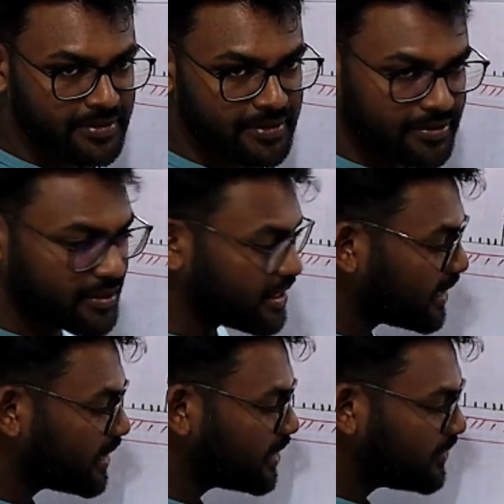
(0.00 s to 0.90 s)
So in that
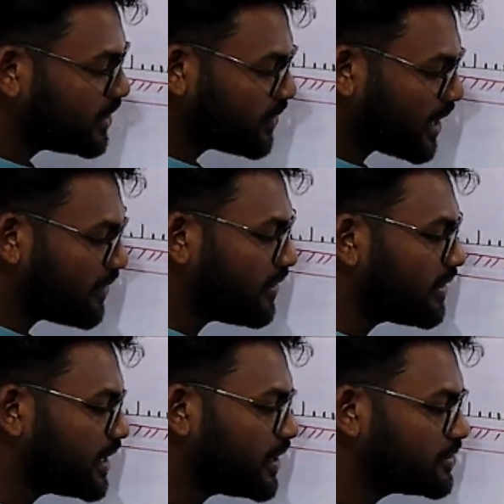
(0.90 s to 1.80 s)
case, we need to have a
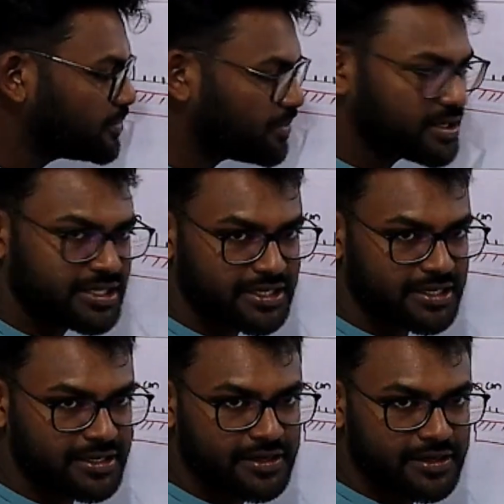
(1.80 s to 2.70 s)
huge precision
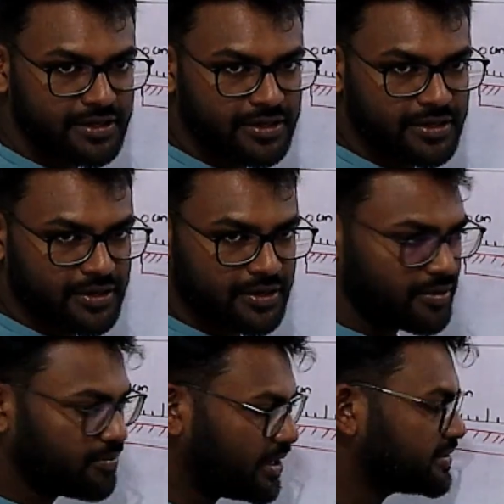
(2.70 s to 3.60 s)
to
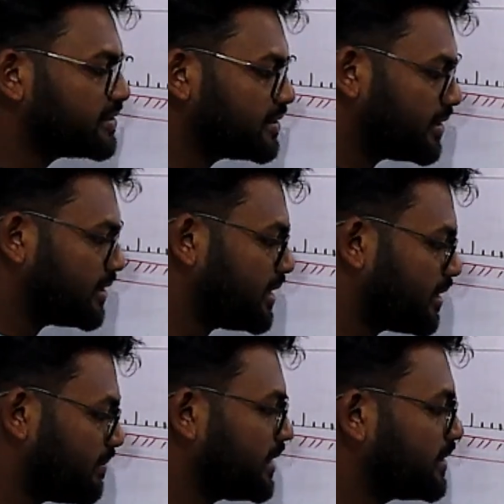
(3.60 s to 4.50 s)
make
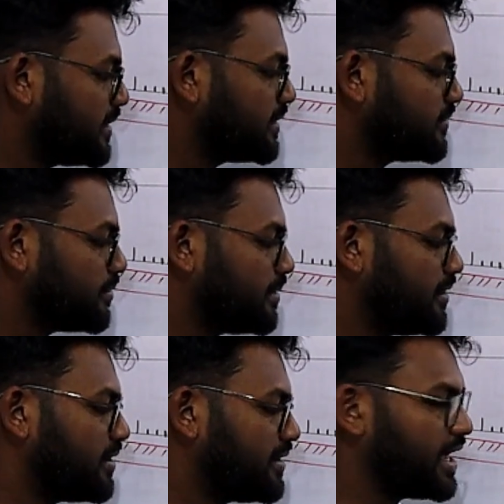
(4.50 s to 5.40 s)
the things to be
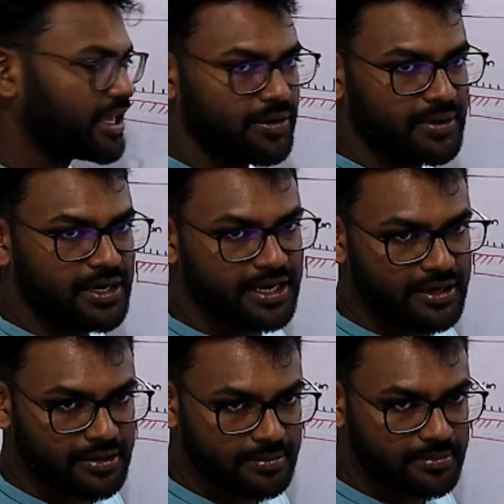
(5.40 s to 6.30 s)
very accurate and
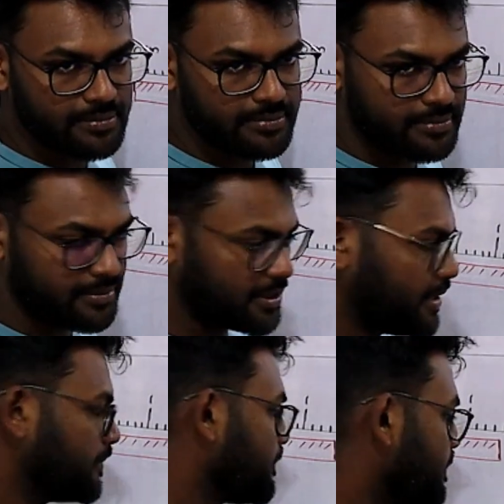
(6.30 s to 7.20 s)
all, right?
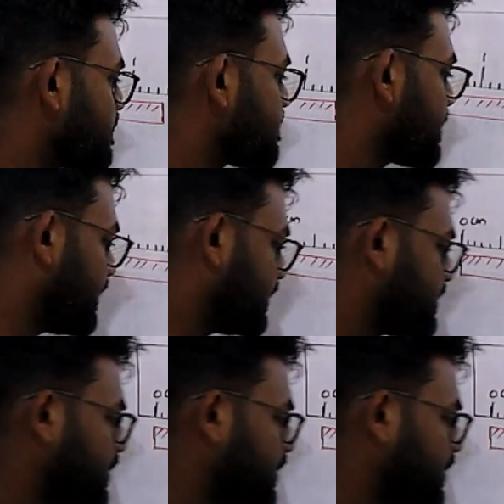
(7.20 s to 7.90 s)
So